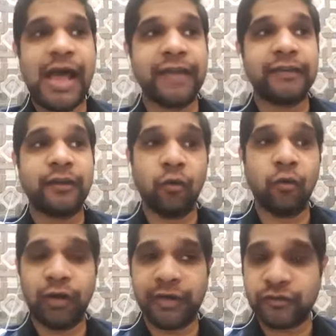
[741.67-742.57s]
And the
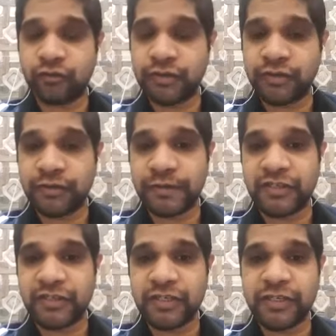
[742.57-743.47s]
local students
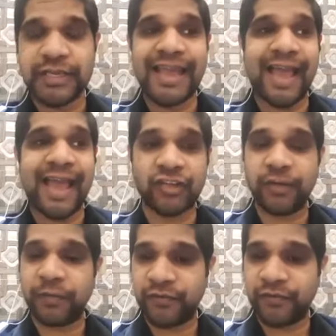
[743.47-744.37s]
especially, they
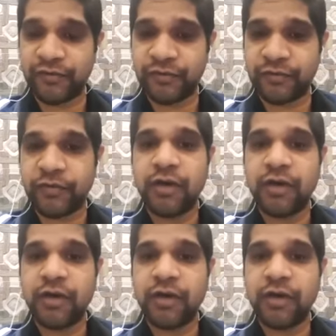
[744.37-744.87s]
actually prefer to